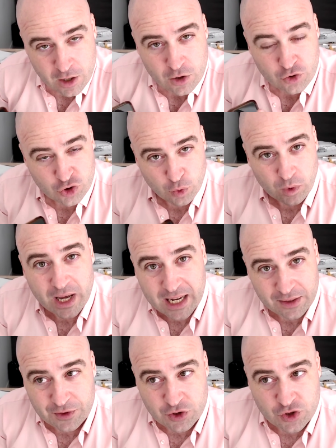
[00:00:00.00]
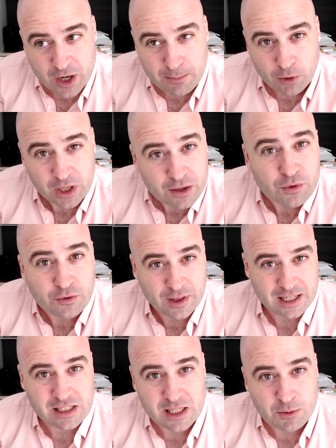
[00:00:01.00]
So when I get this number, even if
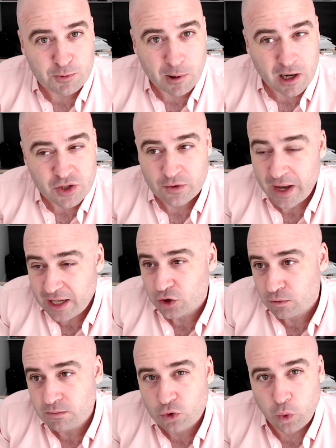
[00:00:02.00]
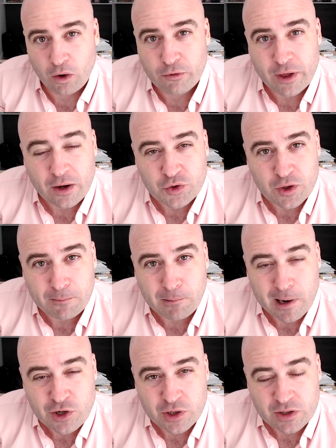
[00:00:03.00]
that seems positive, hey, 12,000
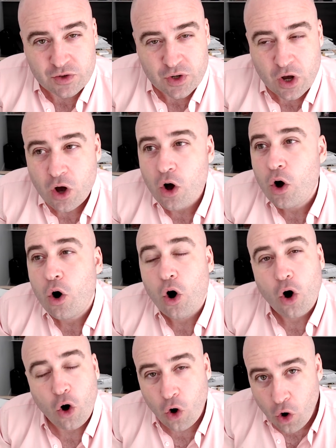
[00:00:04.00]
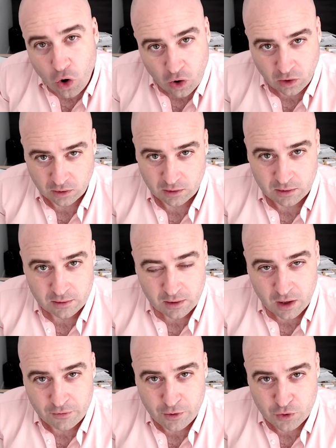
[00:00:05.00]
impressions, all
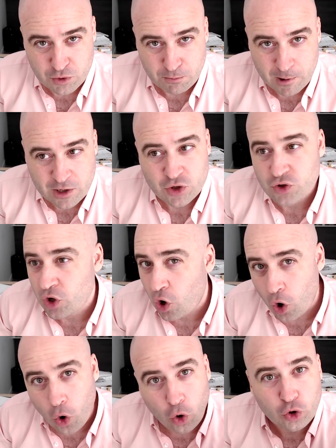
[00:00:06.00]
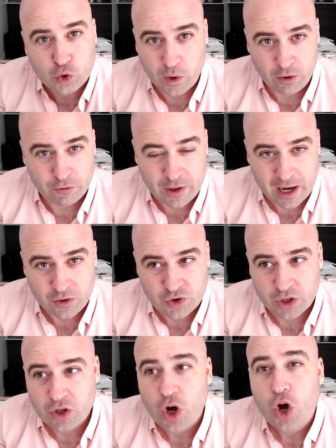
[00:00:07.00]
of those impressions, all
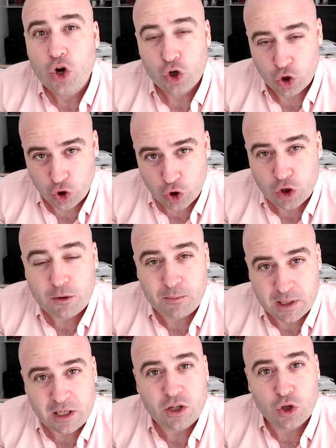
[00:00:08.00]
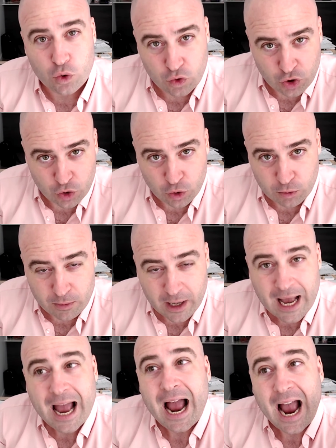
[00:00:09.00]
12,000, could be YouTube
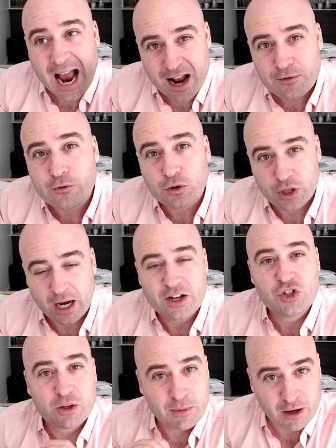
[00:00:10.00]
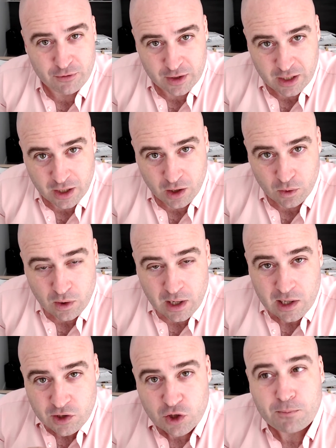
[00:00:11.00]
advertising my video
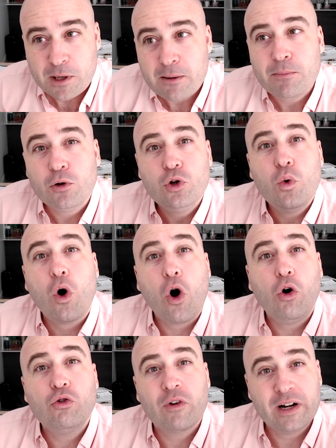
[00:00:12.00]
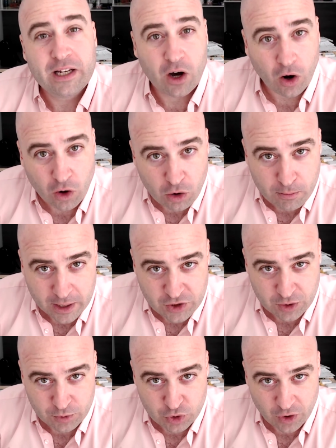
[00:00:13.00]
to people who already are my
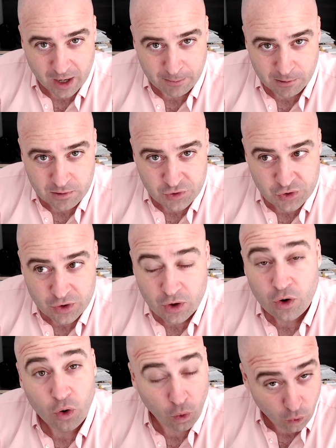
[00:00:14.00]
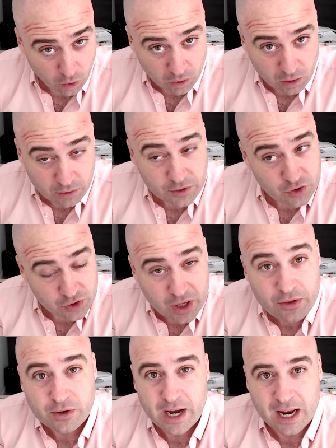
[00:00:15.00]
subscribers, or there's
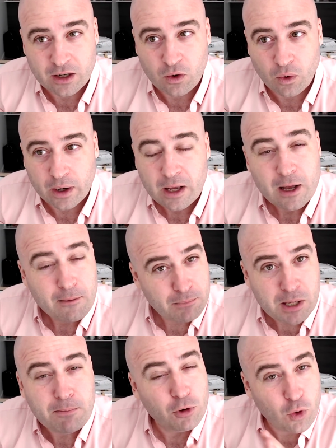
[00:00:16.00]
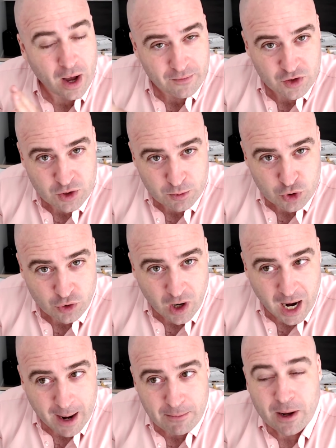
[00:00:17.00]
another category, people who haven't
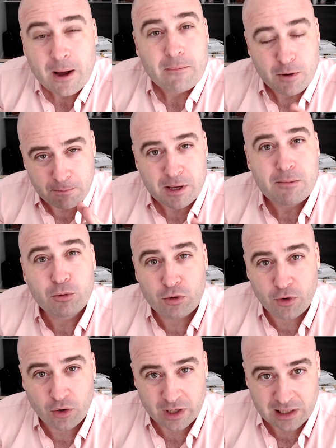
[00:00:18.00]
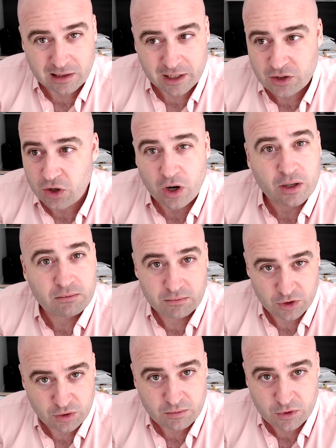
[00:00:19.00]
subscribed, but people who've already clicked on
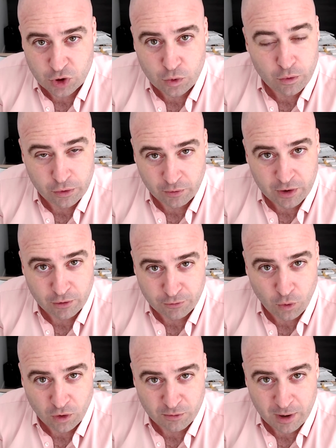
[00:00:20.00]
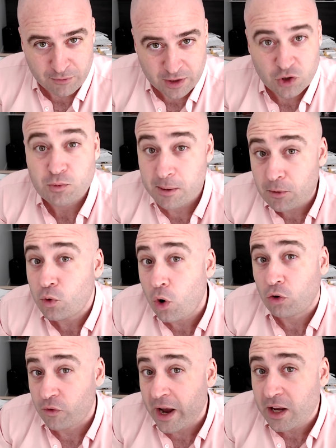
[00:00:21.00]
2, 3, or 4 of my videos, people who
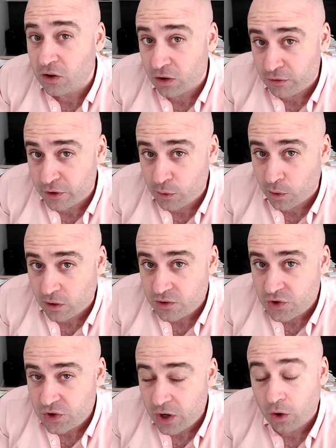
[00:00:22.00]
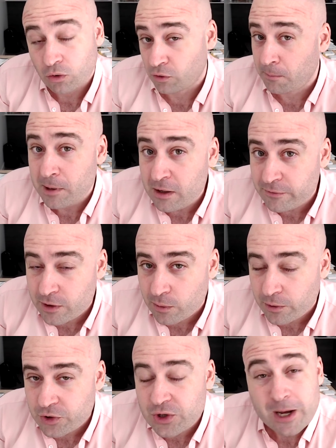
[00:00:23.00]
are regular viewers or repeat
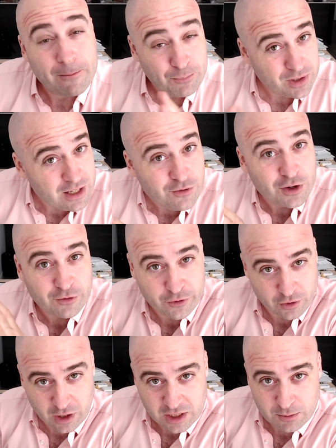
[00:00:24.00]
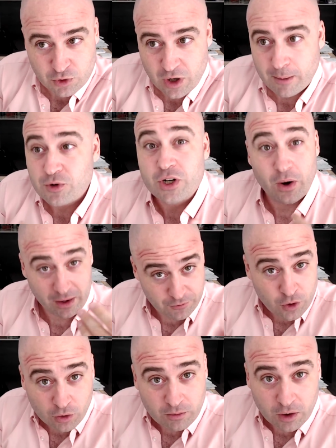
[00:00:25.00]
viewers, even if they're not subscribers. Now, if
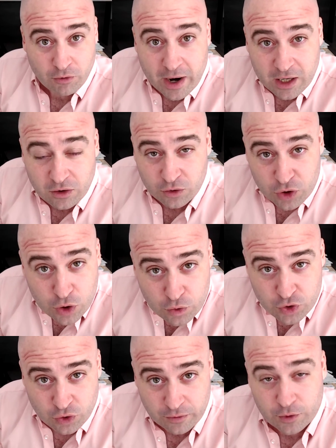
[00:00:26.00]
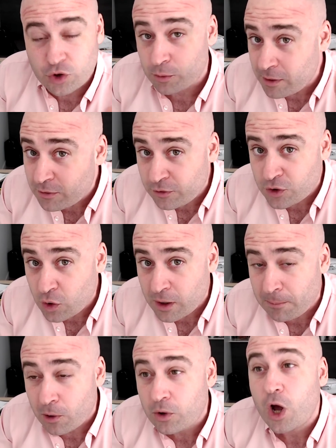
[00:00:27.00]
you're a regular user of YouTube, even if you don't
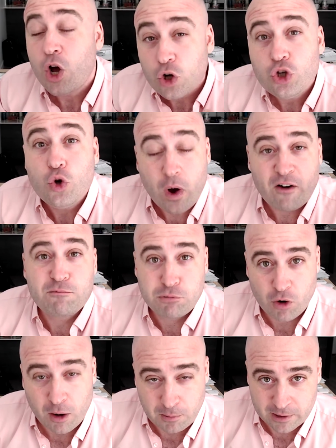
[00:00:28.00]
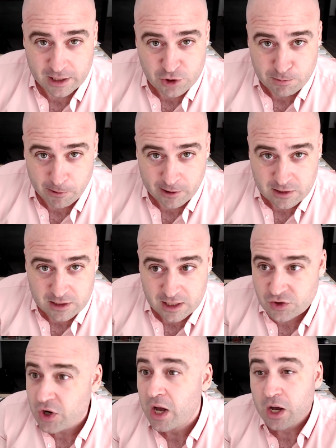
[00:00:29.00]
upload, you have probably experienced this.